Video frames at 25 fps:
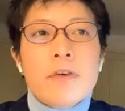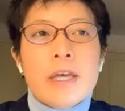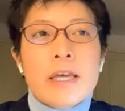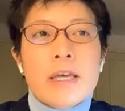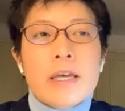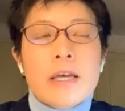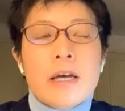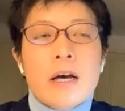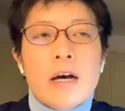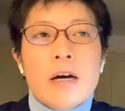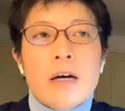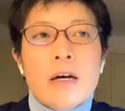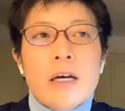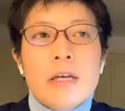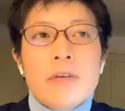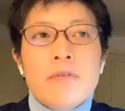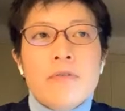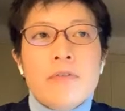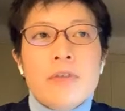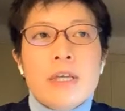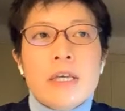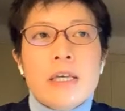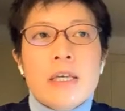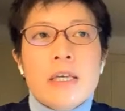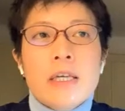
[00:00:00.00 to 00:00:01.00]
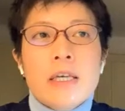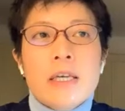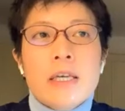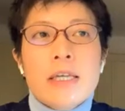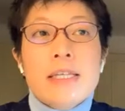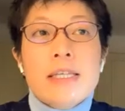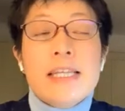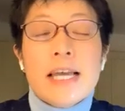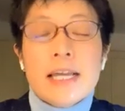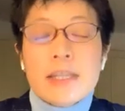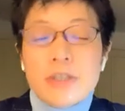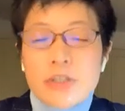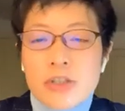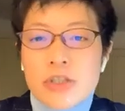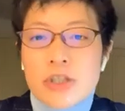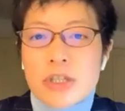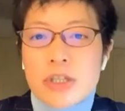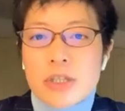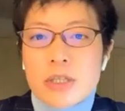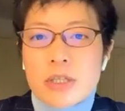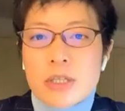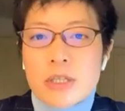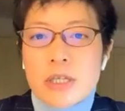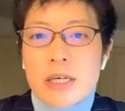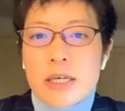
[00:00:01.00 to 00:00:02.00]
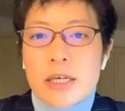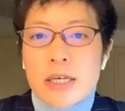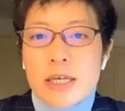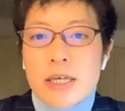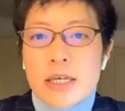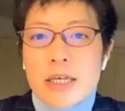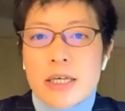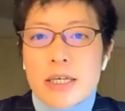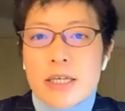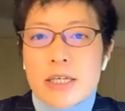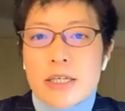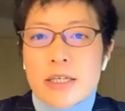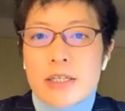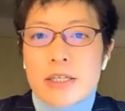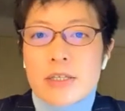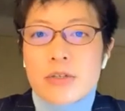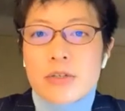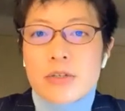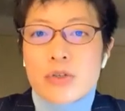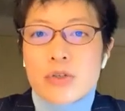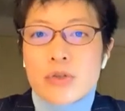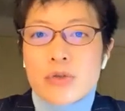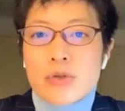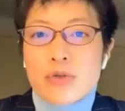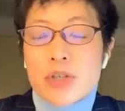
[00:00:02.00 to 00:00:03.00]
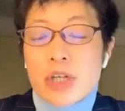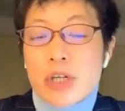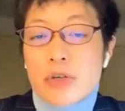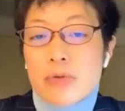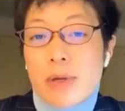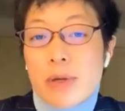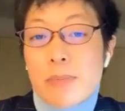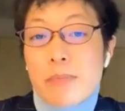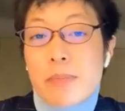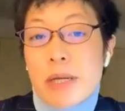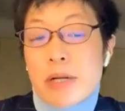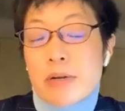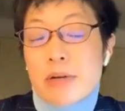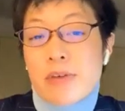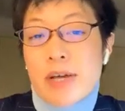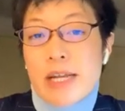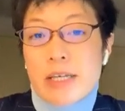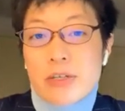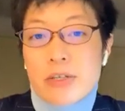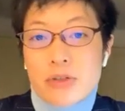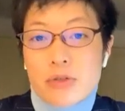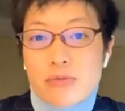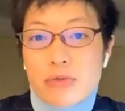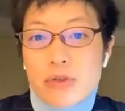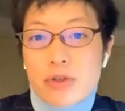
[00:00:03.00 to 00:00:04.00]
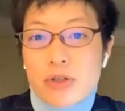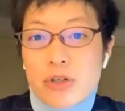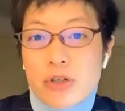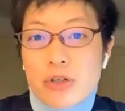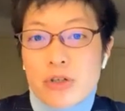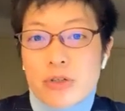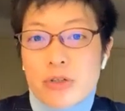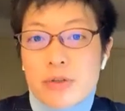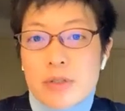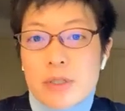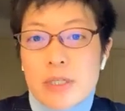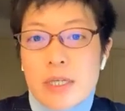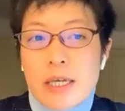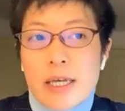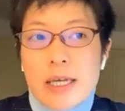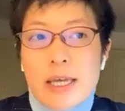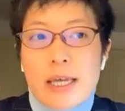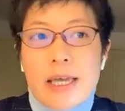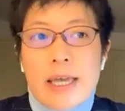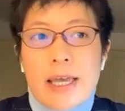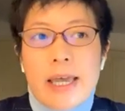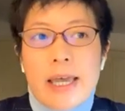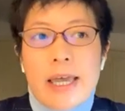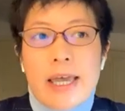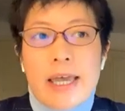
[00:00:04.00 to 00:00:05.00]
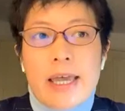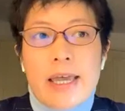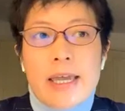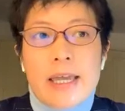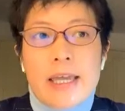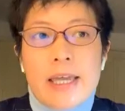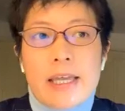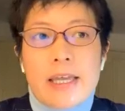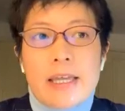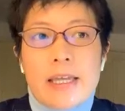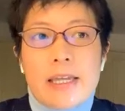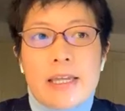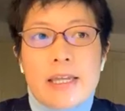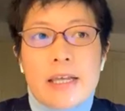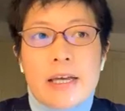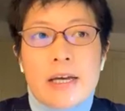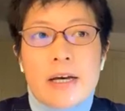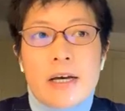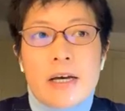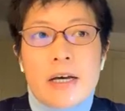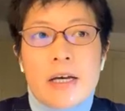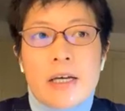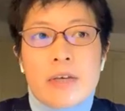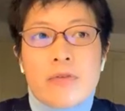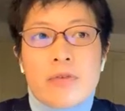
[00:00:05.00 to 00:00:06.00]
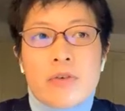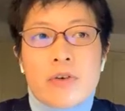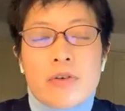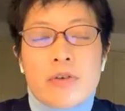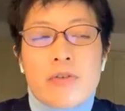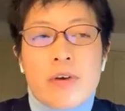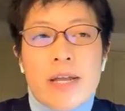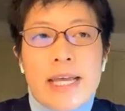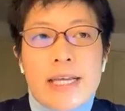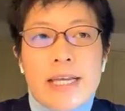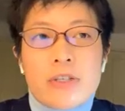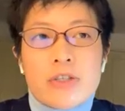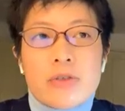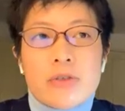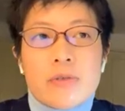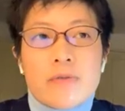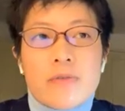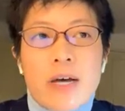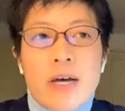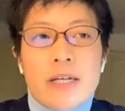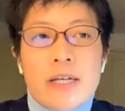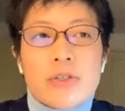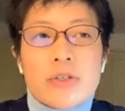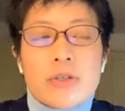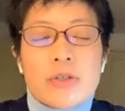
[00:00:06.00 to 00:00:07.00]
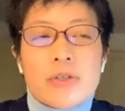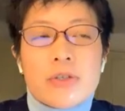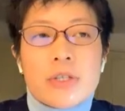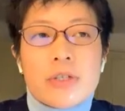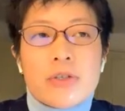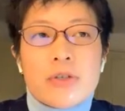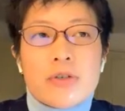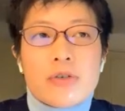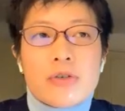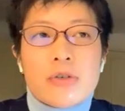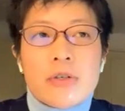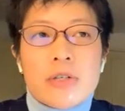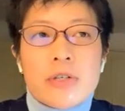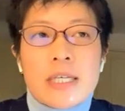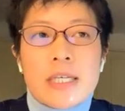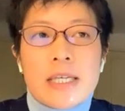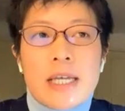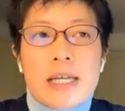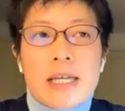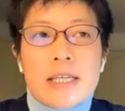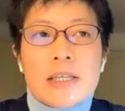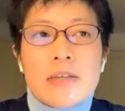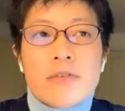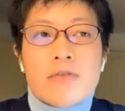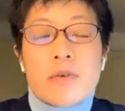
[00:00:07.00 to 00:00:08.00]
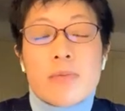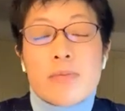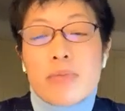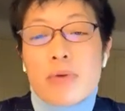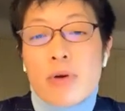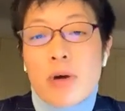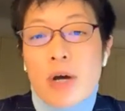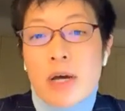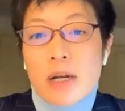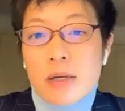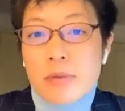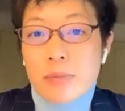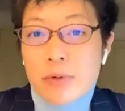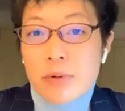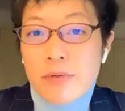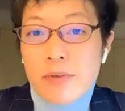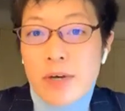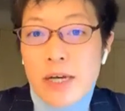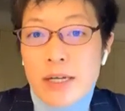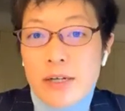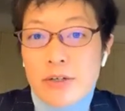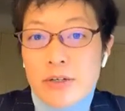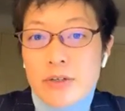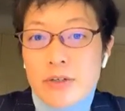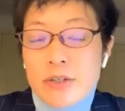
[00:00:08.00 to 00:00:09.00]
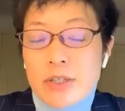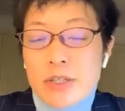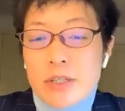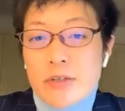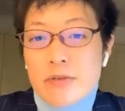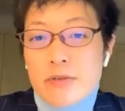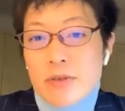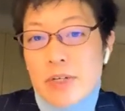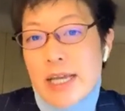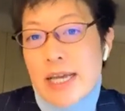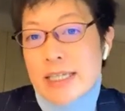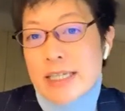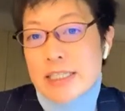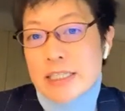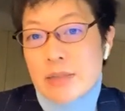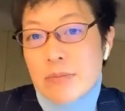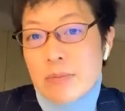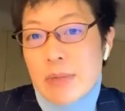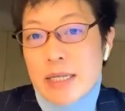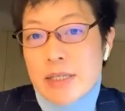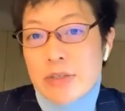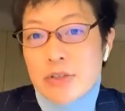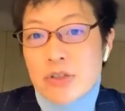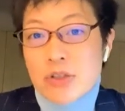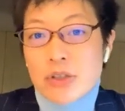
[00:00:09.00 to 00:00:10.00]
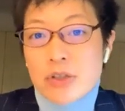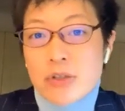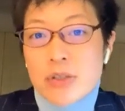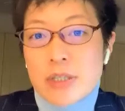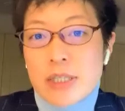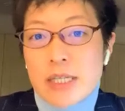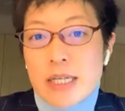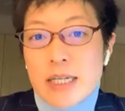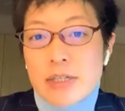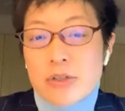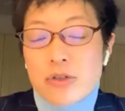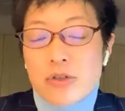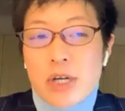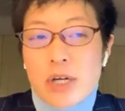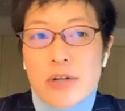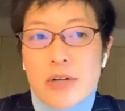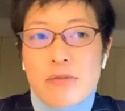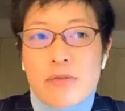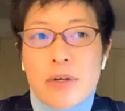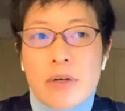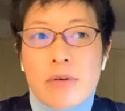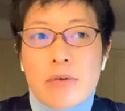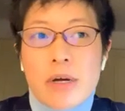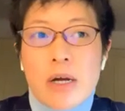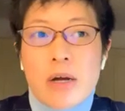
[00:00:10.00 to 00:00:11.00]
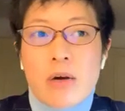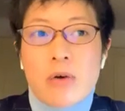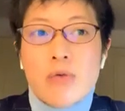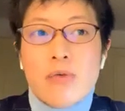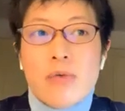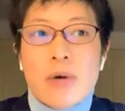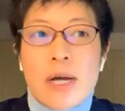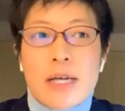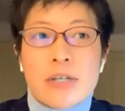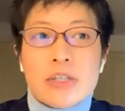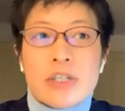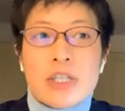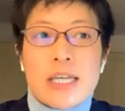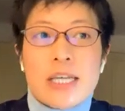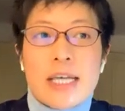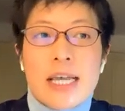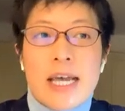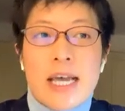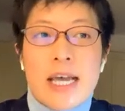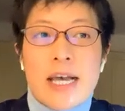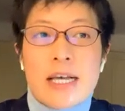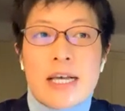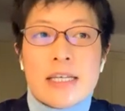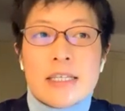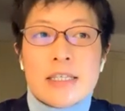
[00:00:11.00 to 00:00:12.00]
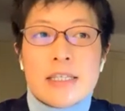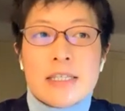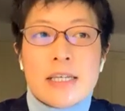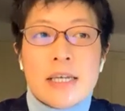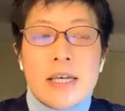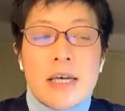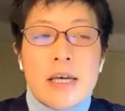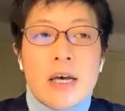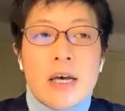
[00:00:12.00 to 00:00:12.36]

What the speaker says: the intention is to generate better financial return, and if you're financial advisors and you're looking at different product providers, different asset managers, and try to figure out who actually has